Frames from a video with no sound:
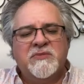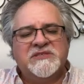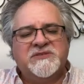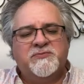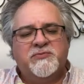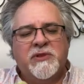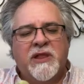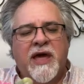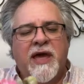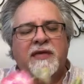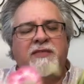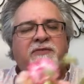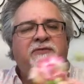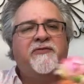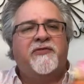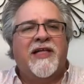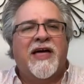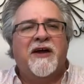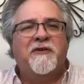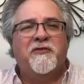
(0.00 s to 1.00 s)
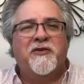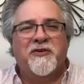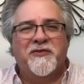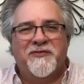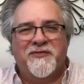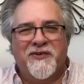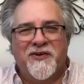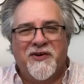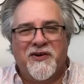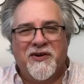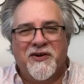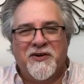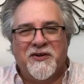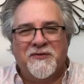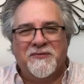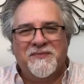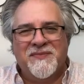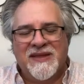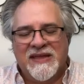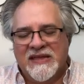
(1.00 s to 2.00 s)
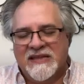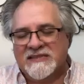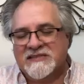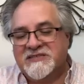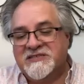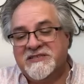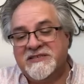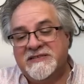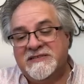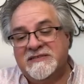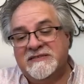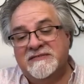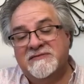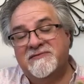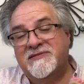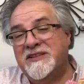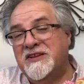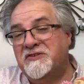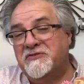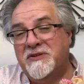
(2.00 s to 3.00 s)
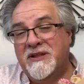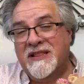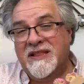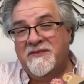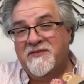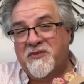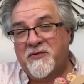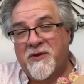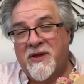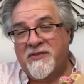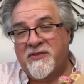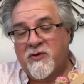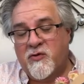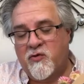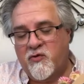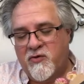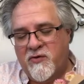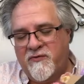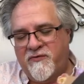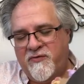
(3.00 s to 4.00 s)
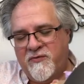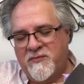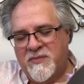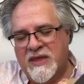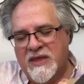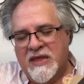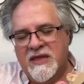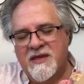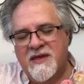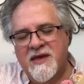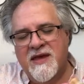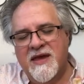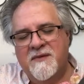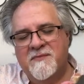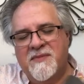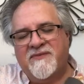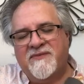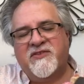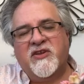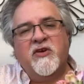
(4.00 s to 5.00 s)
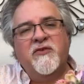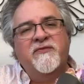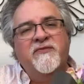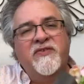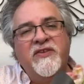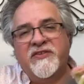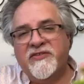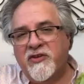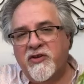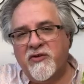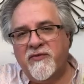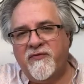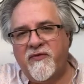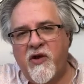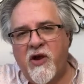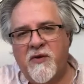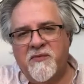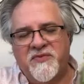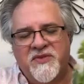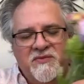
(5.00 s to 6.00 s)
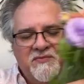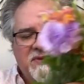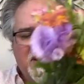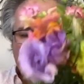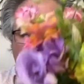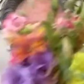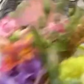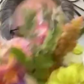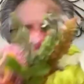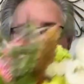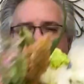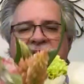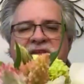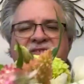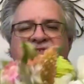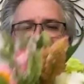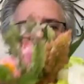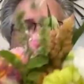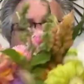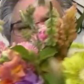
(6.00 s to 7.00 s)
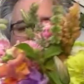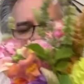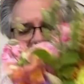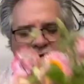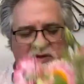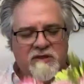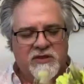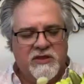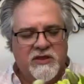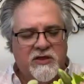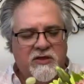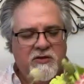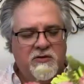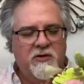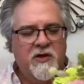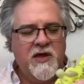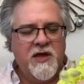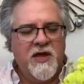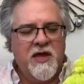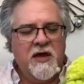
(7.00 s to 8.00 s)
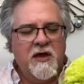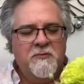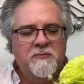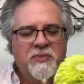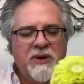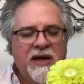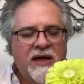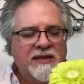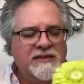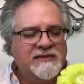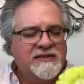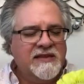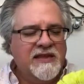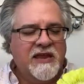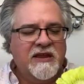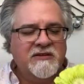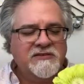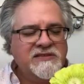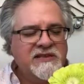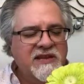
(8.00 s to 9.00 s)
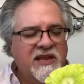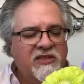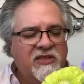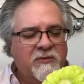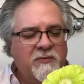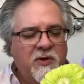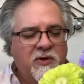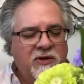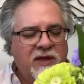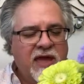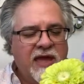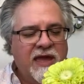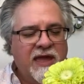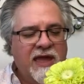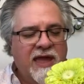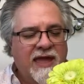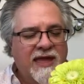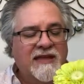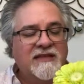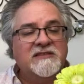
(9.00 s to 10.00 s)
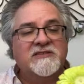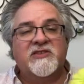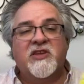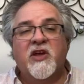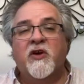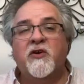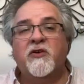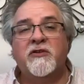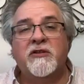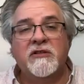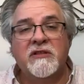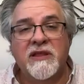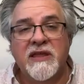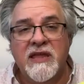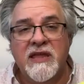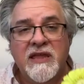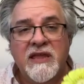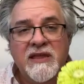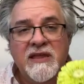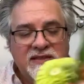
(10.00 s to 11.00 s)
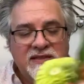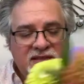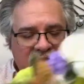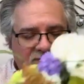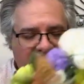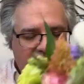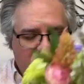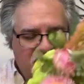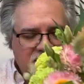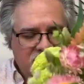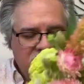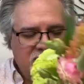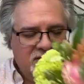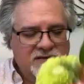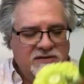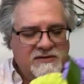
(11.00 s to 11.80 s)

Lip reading: is Blythe Flower Farm, and she literally lives around the corner from me. I have to go visit her farm sometime. Maybe we can share that with you. But here's another bouquet. Totally different.